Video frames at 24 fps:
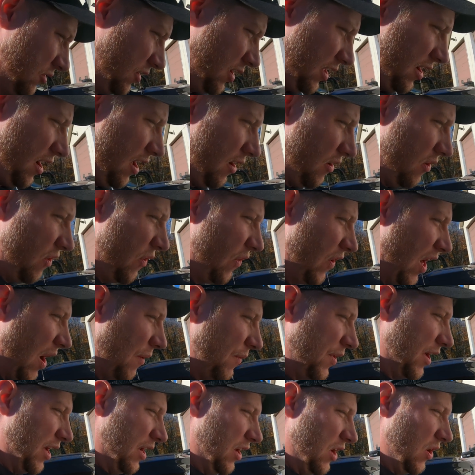really not a whole lot
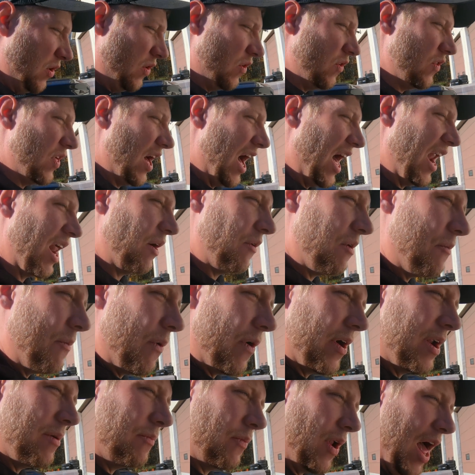we can do with that. Like we
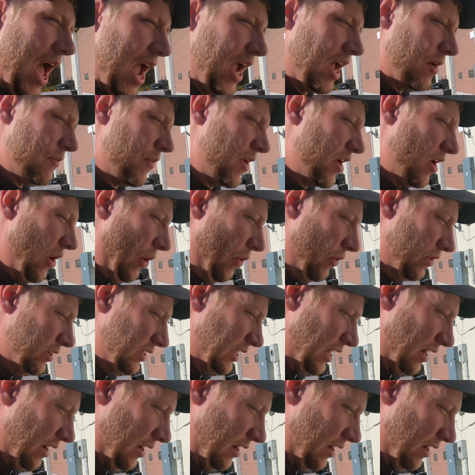put in blanket POs